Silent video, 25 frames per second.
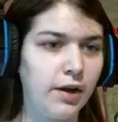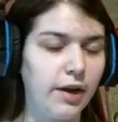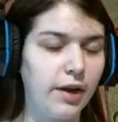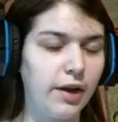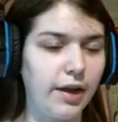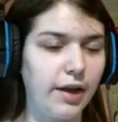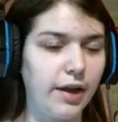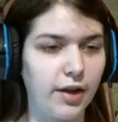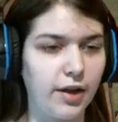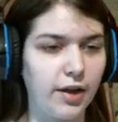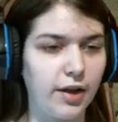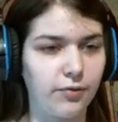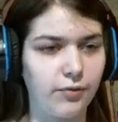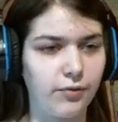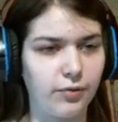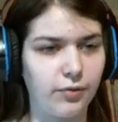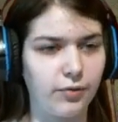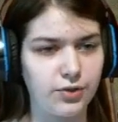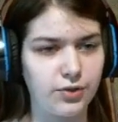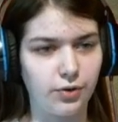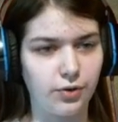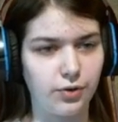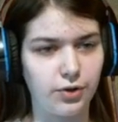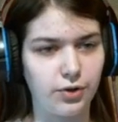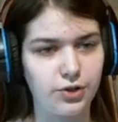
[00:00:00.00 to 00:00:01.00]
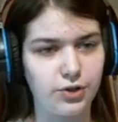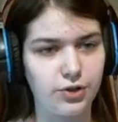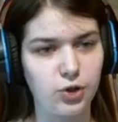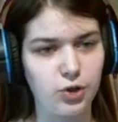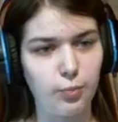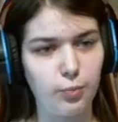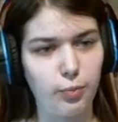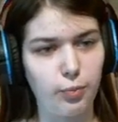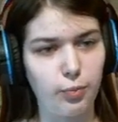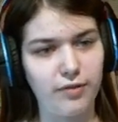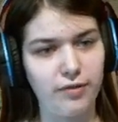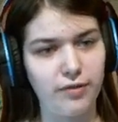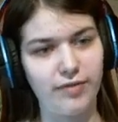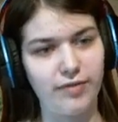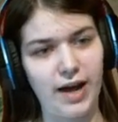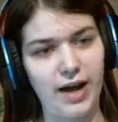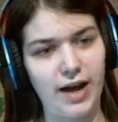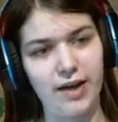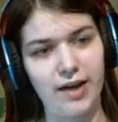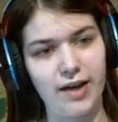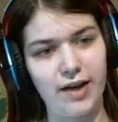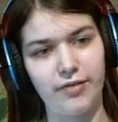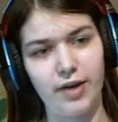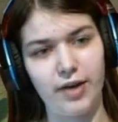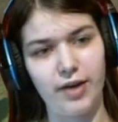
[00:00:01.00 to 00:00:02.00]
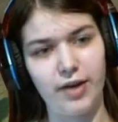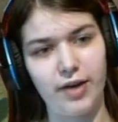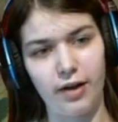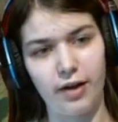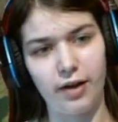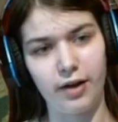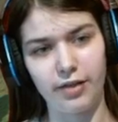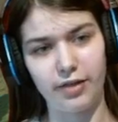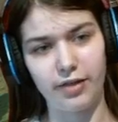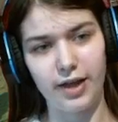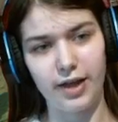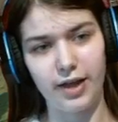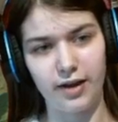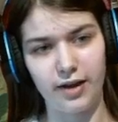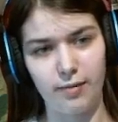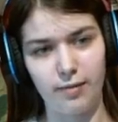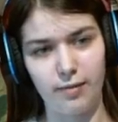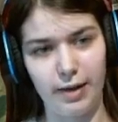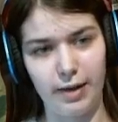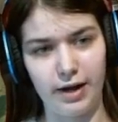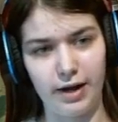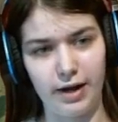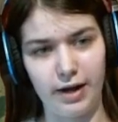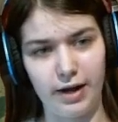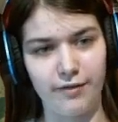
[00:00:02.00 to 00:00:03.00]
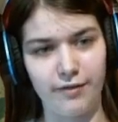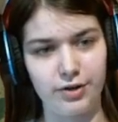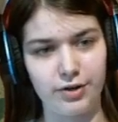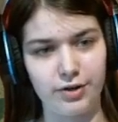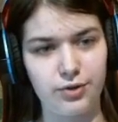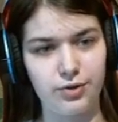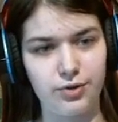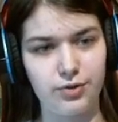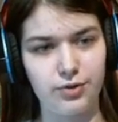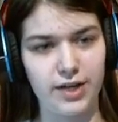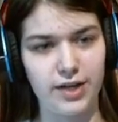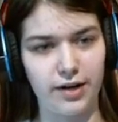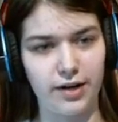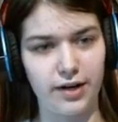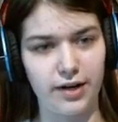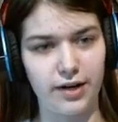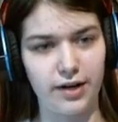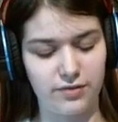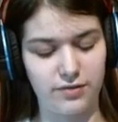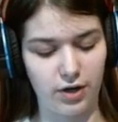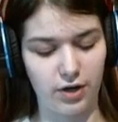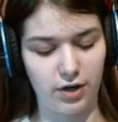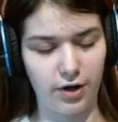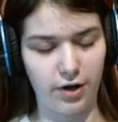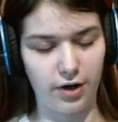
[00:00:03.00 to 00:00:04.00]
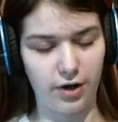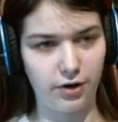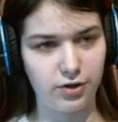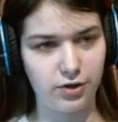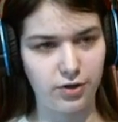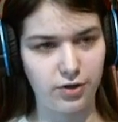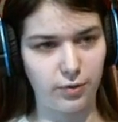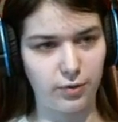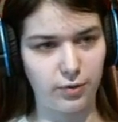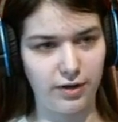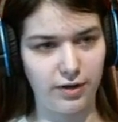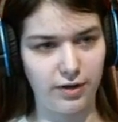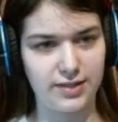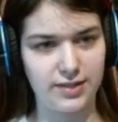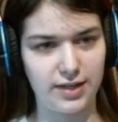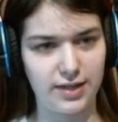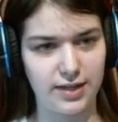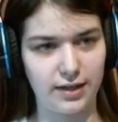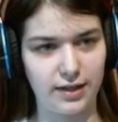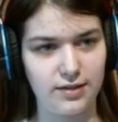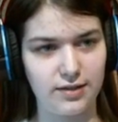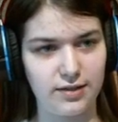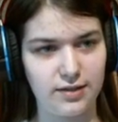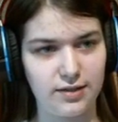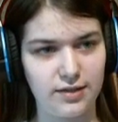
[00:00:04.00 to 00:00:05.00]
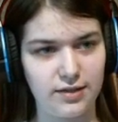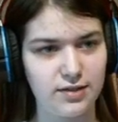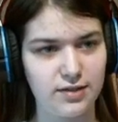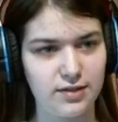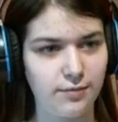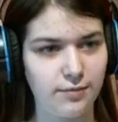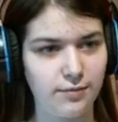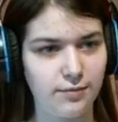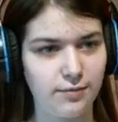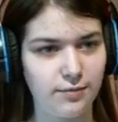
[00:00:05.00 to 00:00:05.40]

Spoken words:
and restores 2.5 health and mana every 2 seconds for 120 seconds.